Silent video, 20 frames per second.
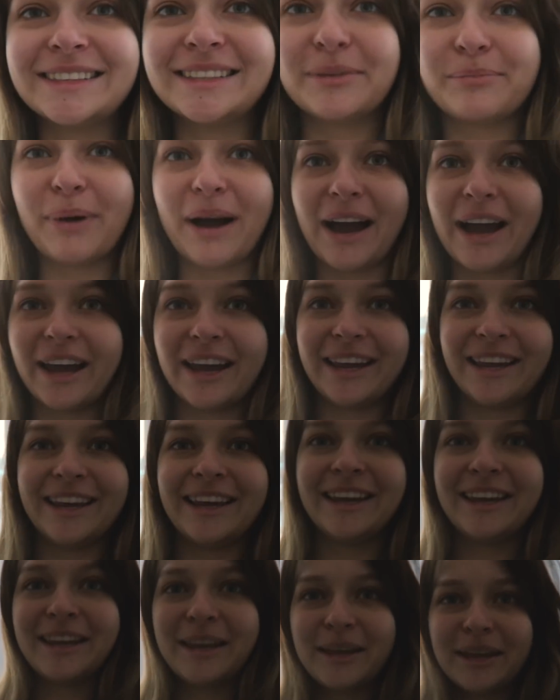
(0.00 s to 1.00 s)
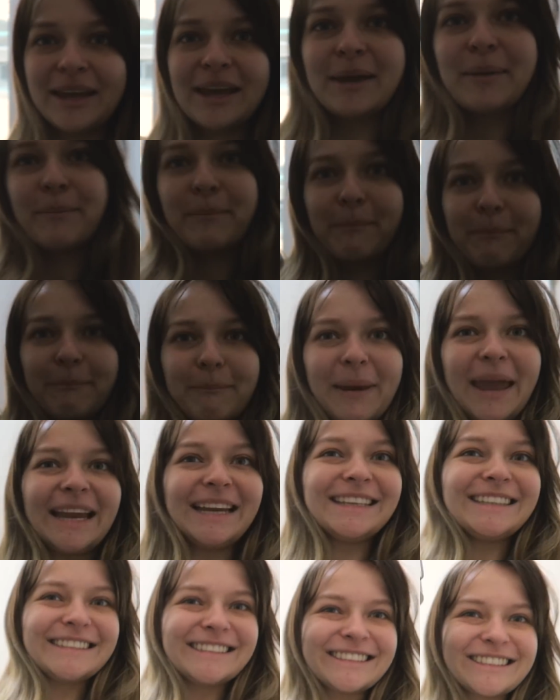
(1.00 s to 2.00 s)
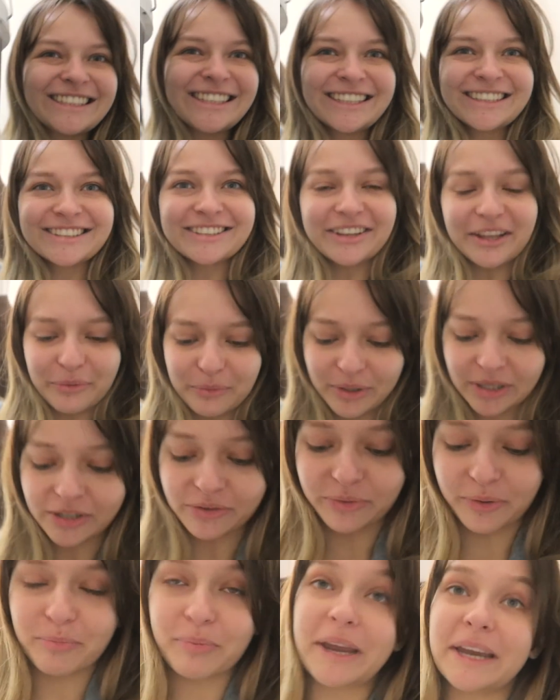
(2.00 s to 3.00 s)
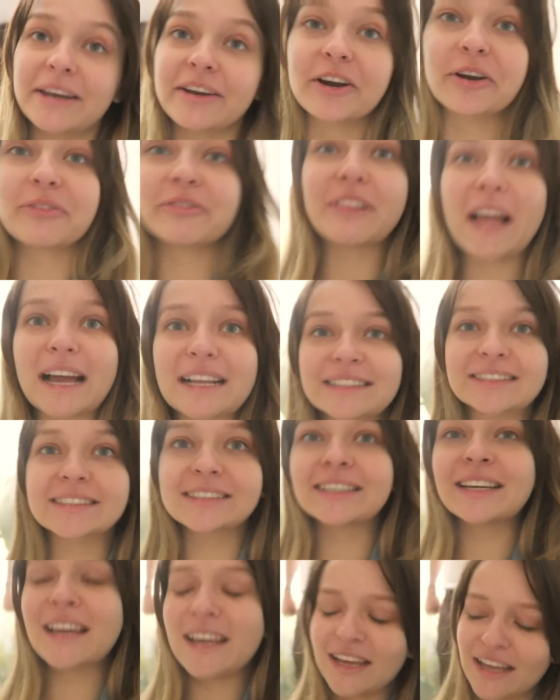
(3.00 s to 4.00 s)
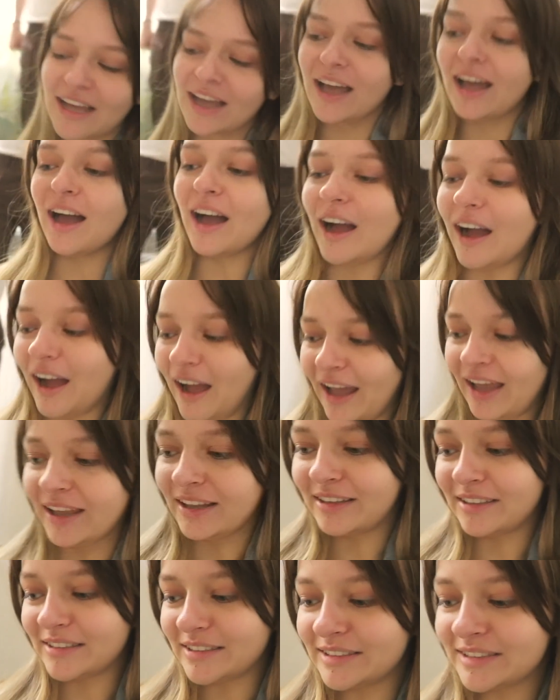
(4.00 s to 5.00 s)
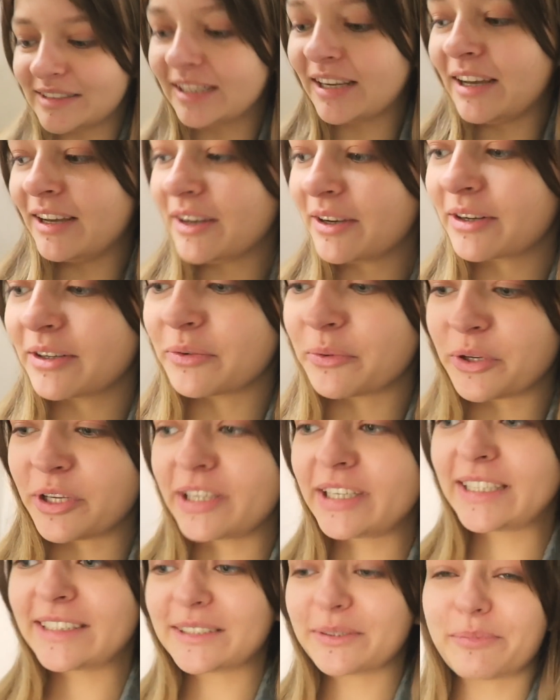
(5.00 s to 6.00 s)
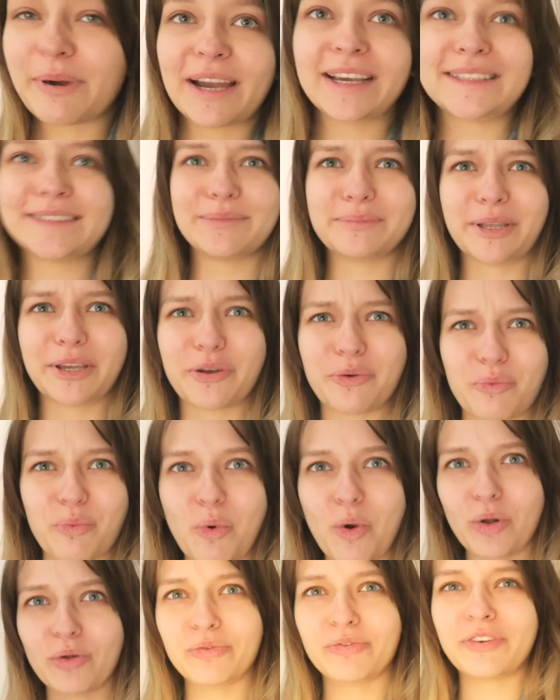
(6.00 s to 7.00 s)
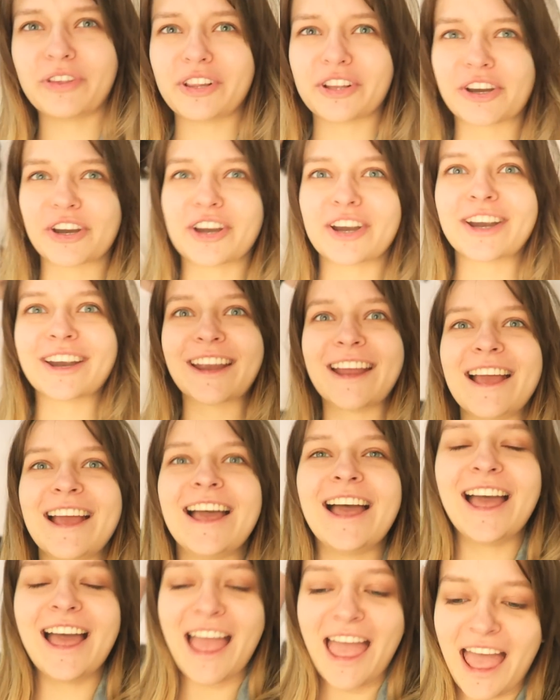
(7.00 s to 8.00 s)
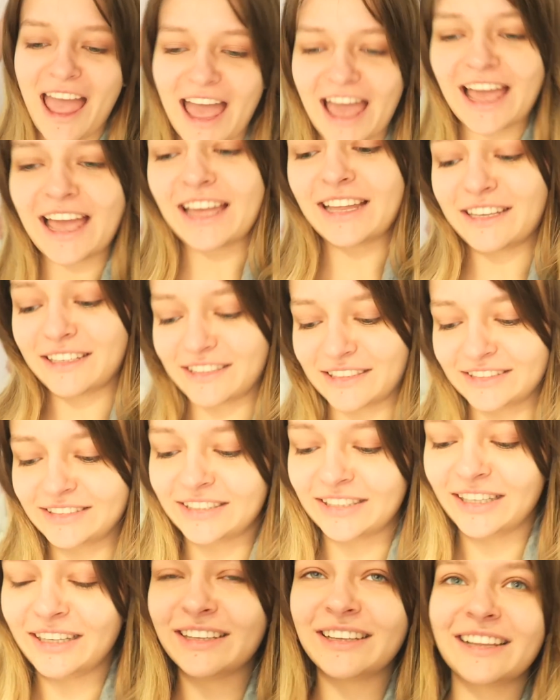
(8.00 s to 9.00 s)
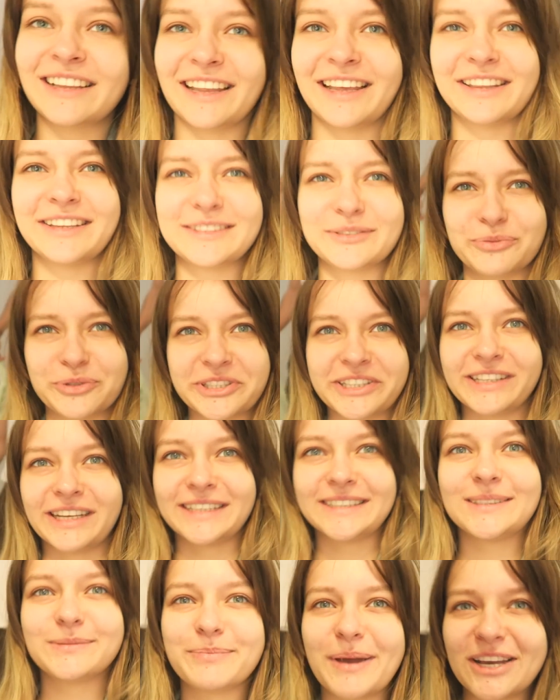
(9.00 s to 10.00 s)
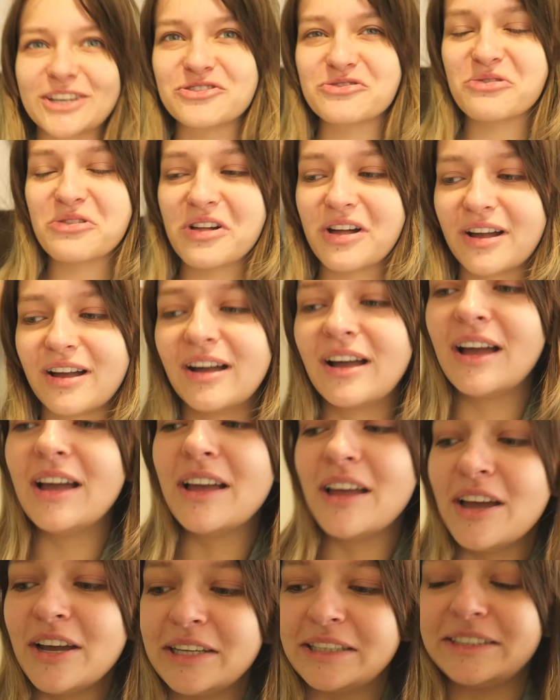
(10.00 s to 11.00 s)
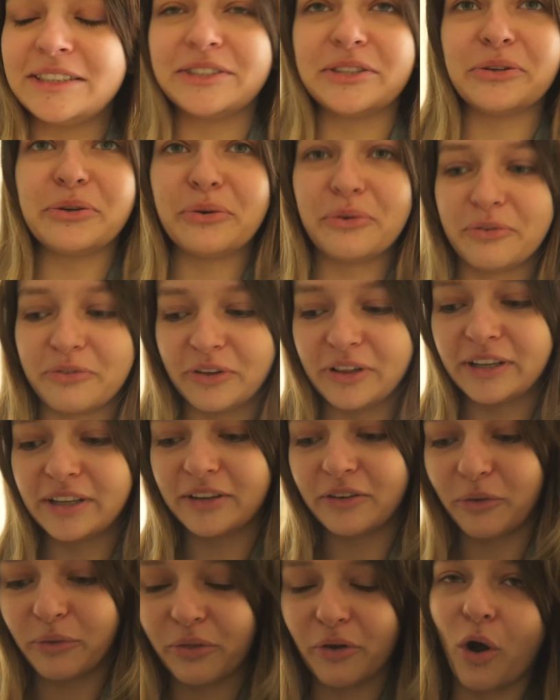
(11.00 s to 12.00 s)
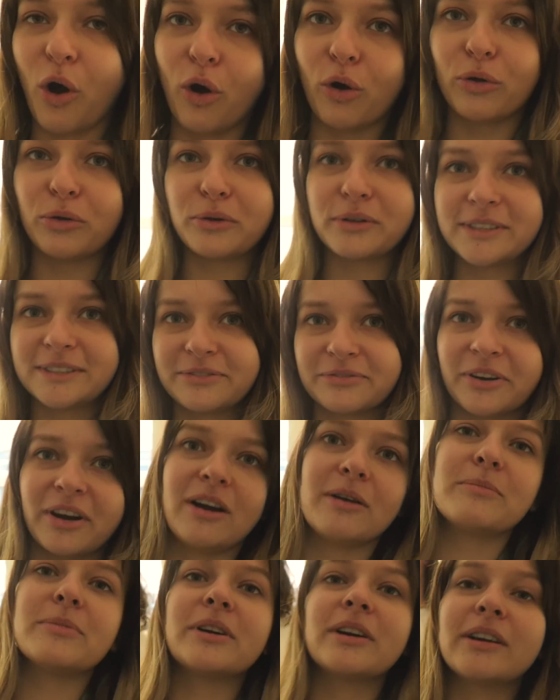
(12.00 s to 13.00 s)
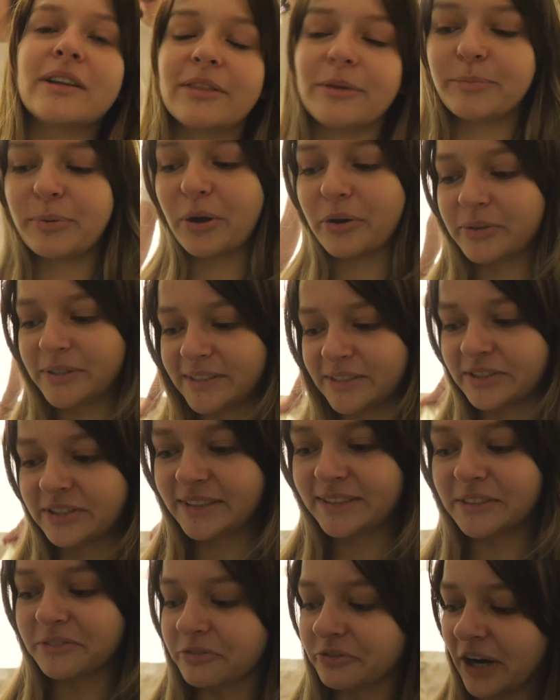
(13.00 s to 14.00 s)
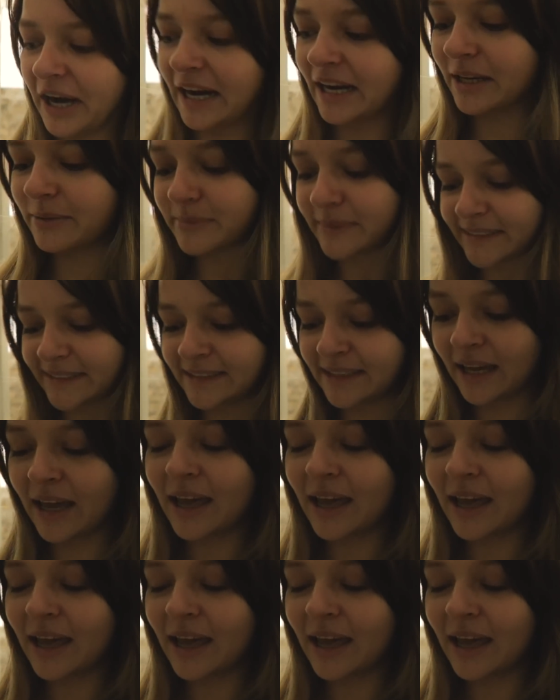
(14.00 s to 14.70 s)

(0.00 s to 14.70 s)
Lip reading: to buy paint so that we can repaint our flat, and we need to buy some like wall filler and like this weird like spatula to fill in all the holes from the posters and frames.